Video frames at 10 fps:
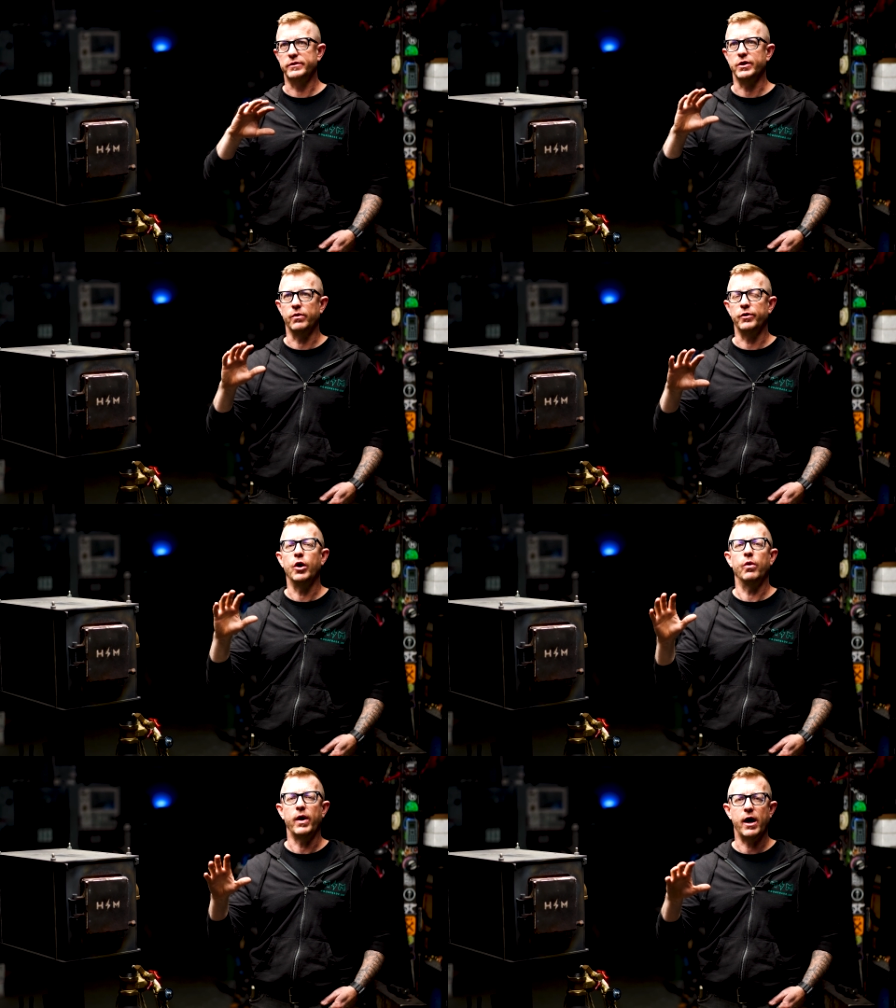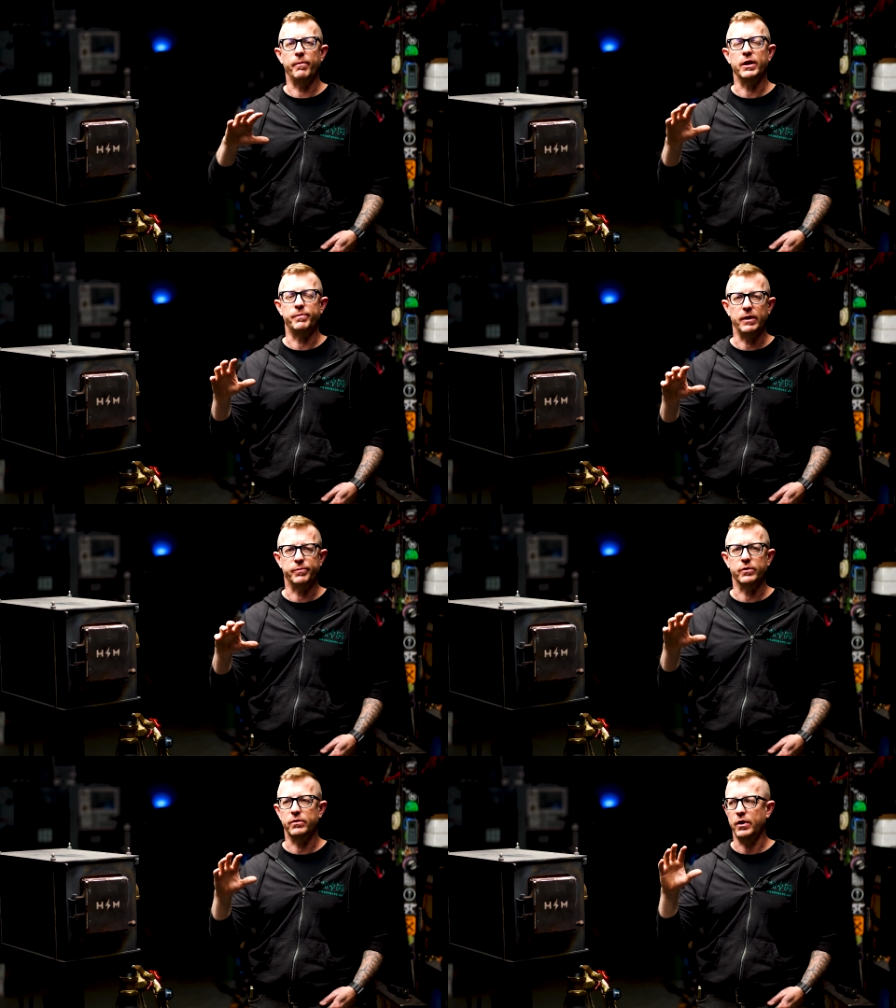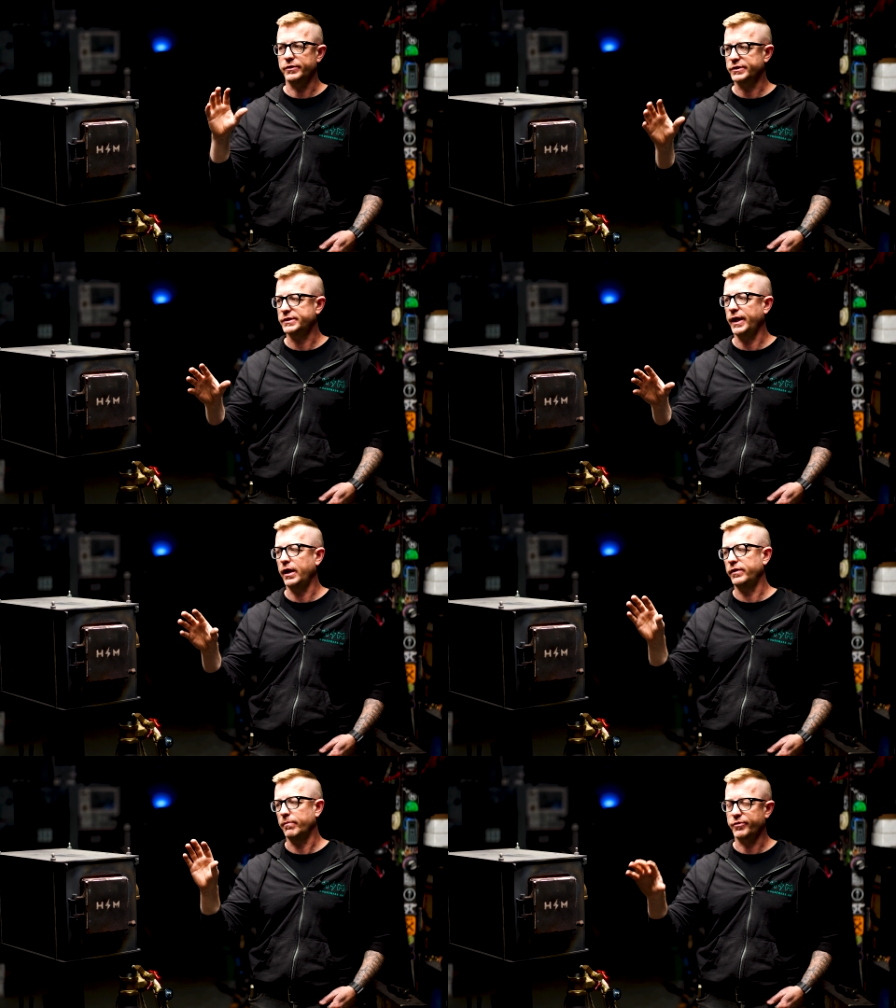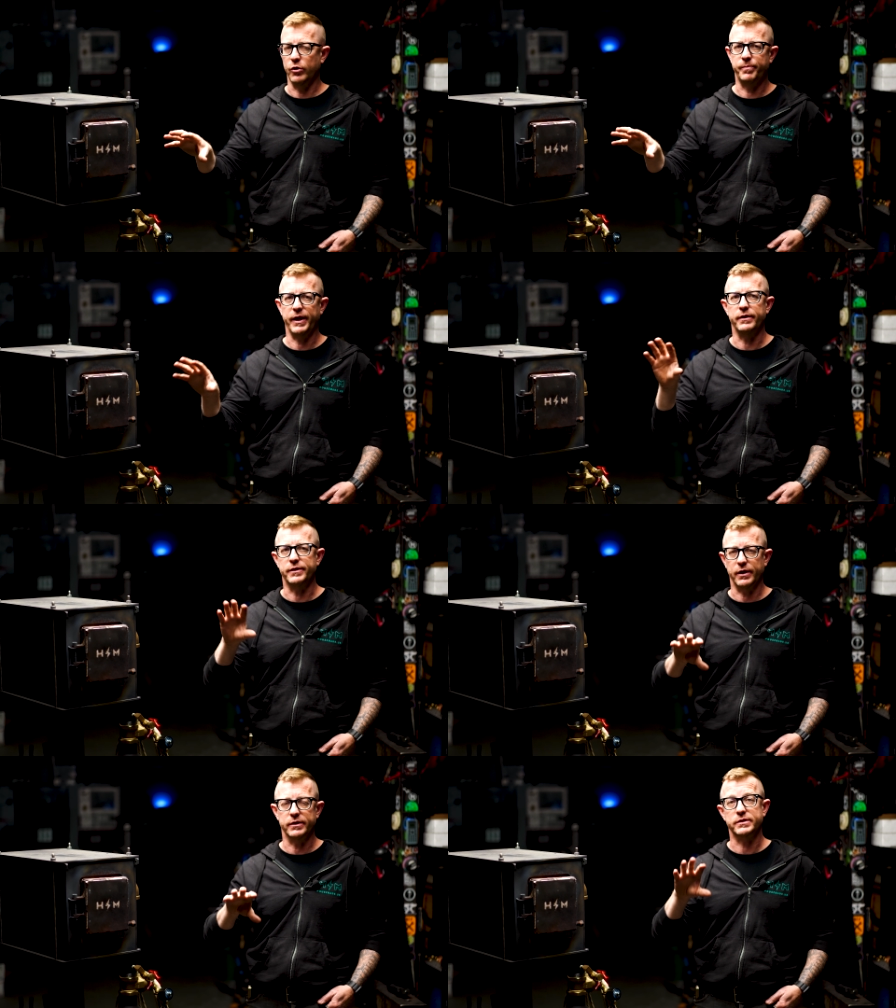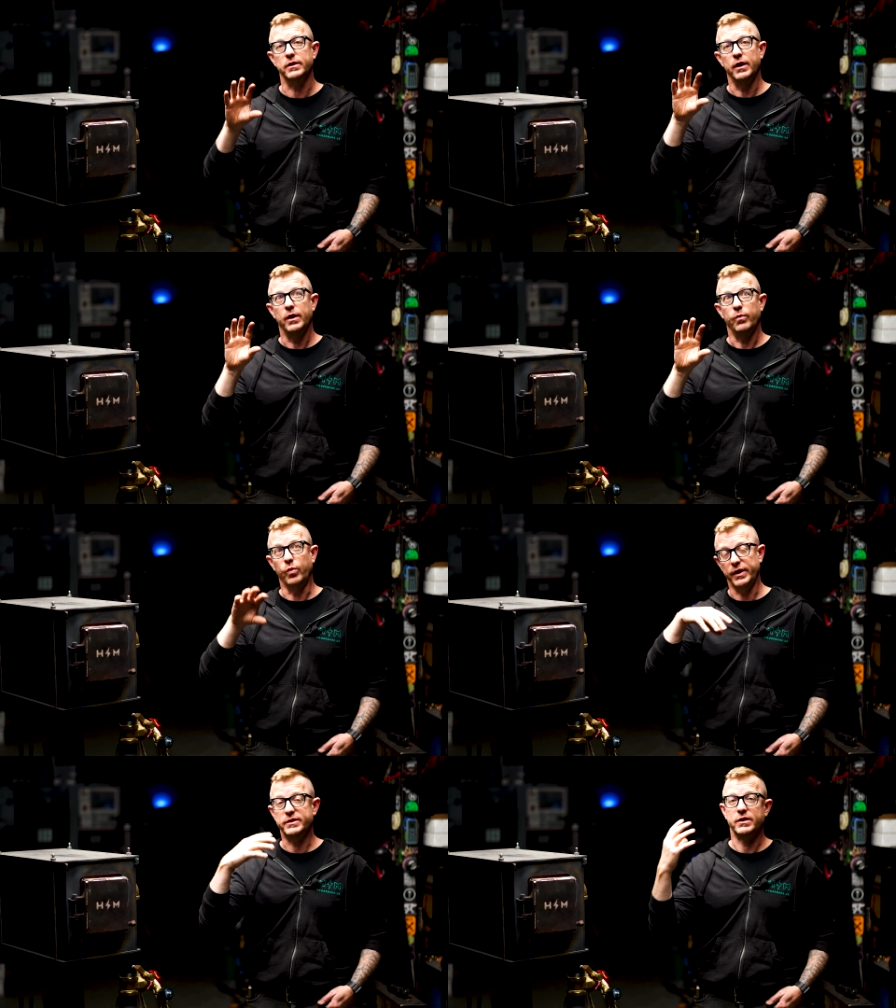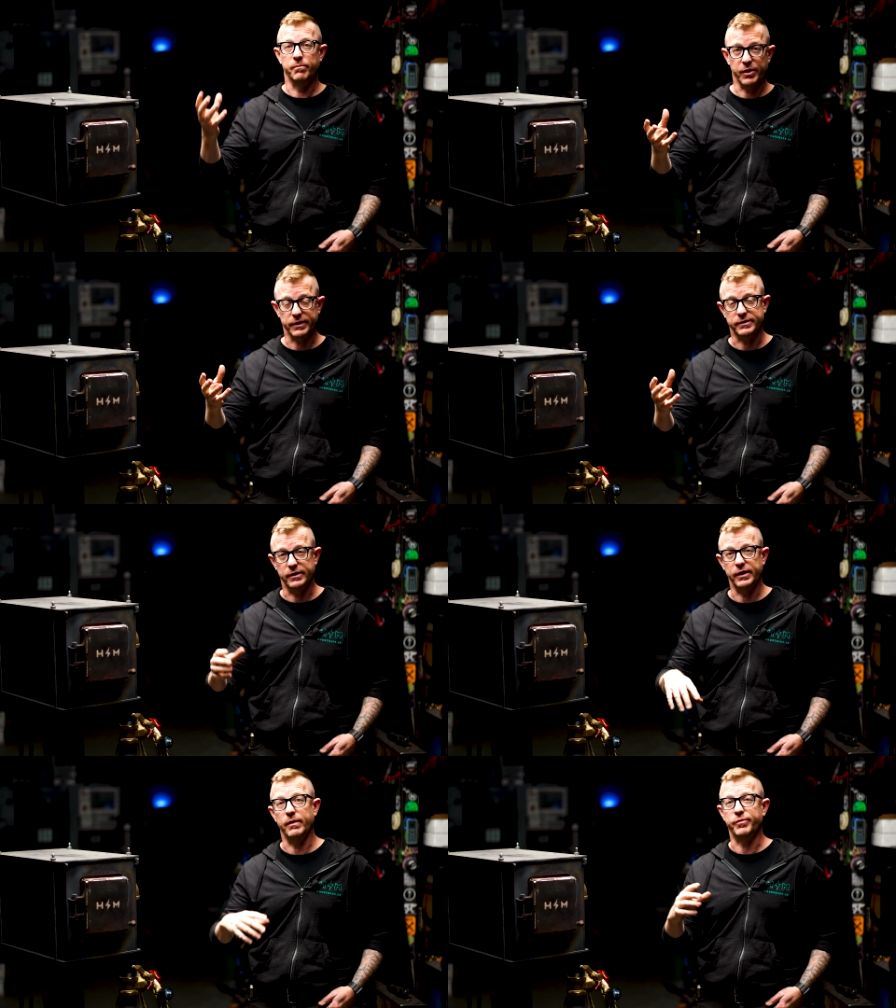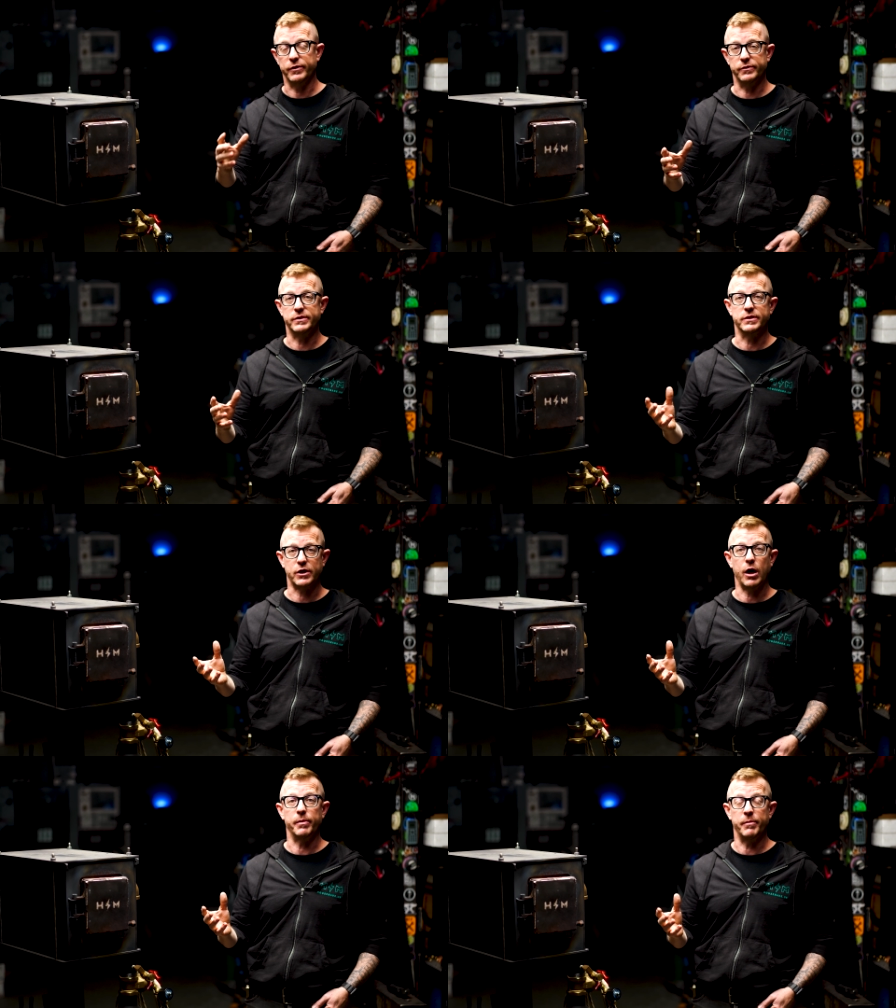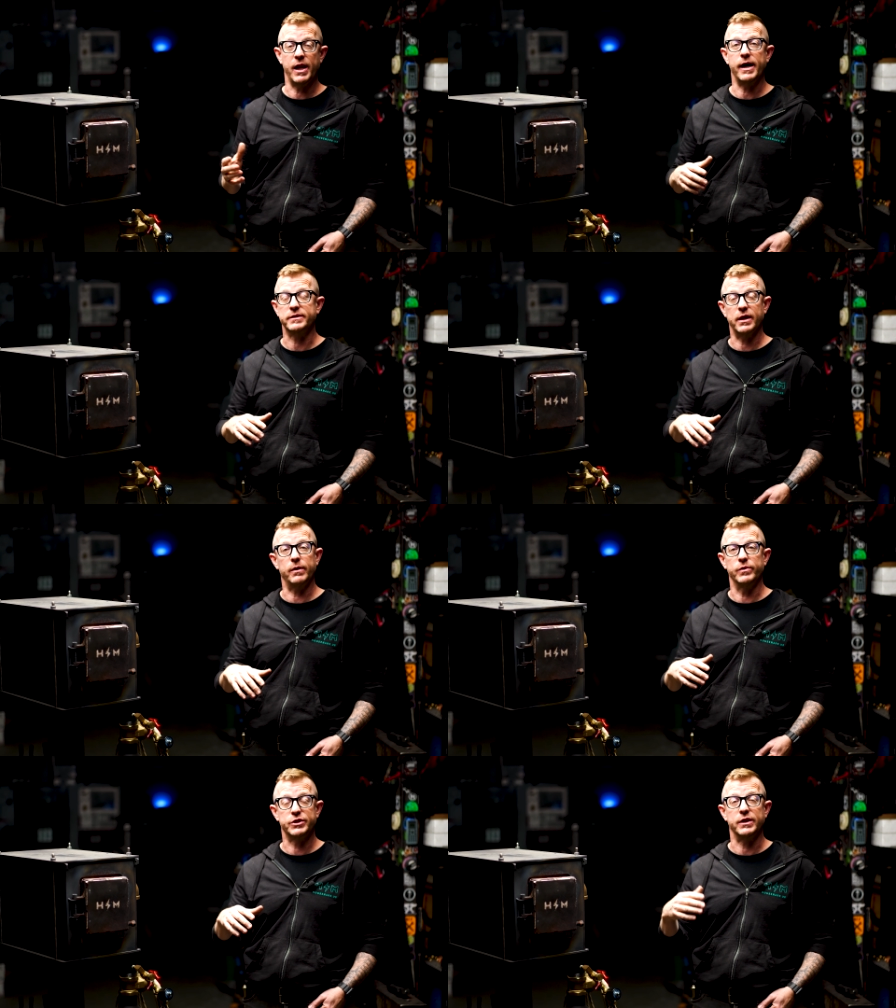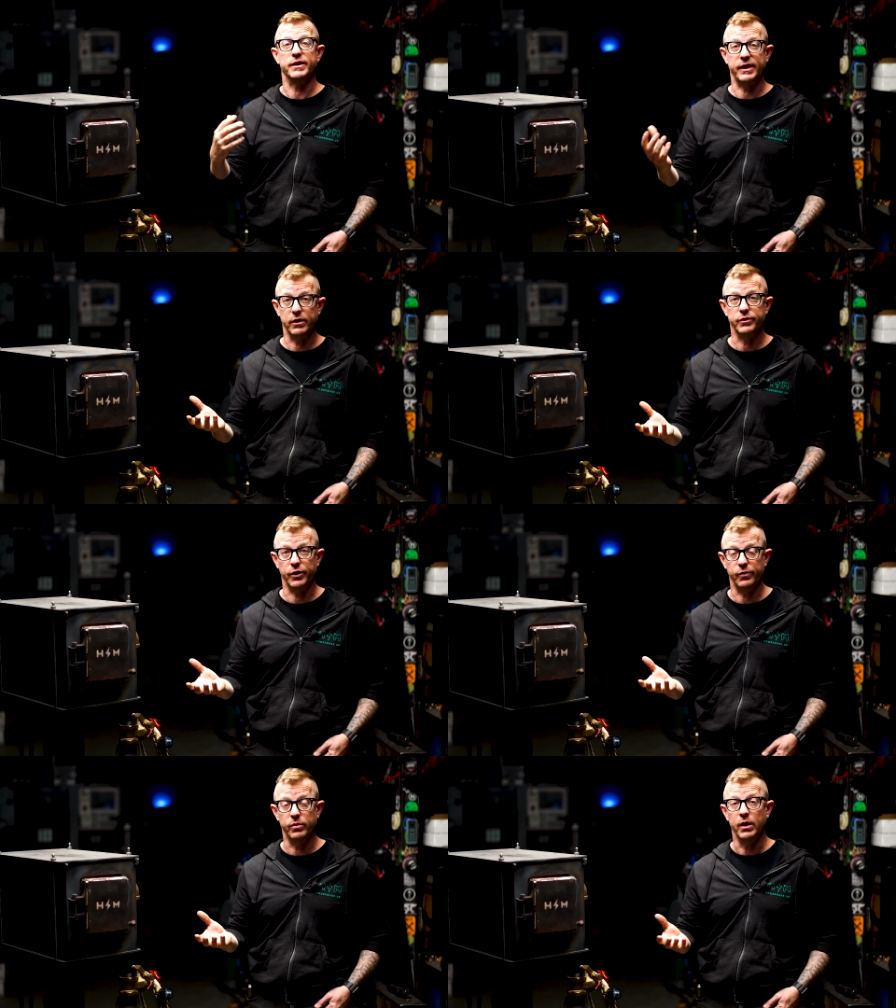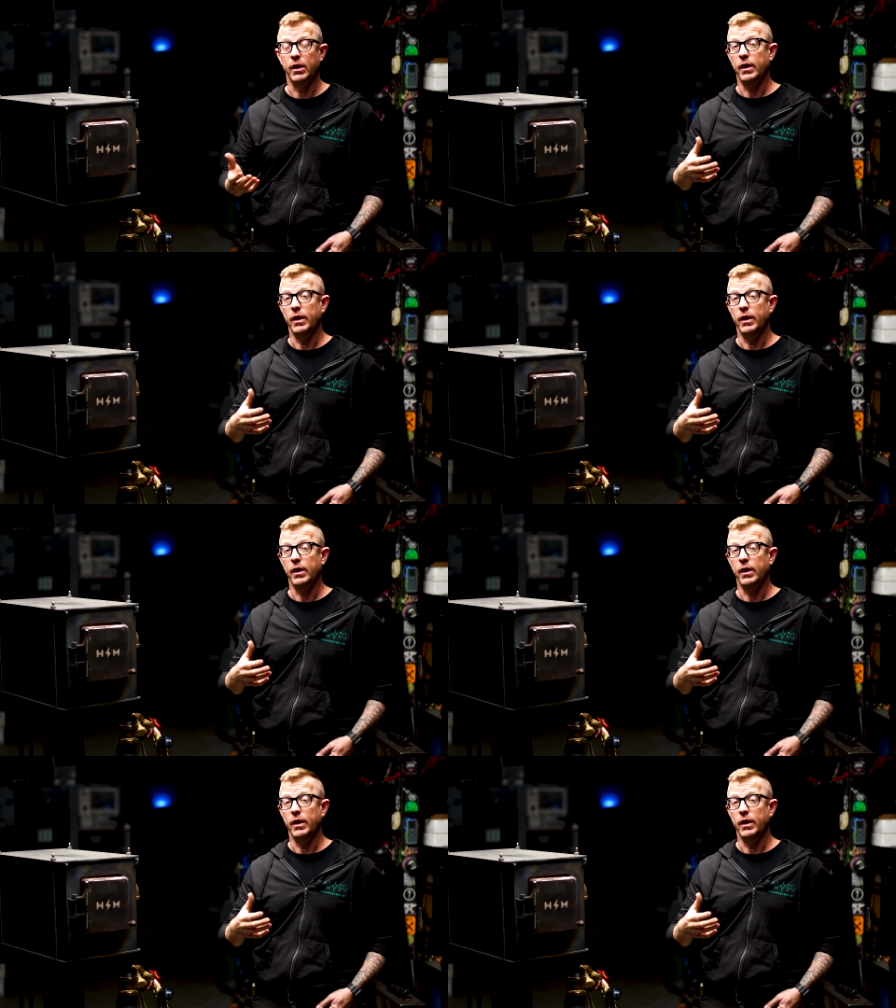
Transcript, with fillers: don't know how many people understand that propane does, when it's combusted, it produces carbon monoxide, which can kill you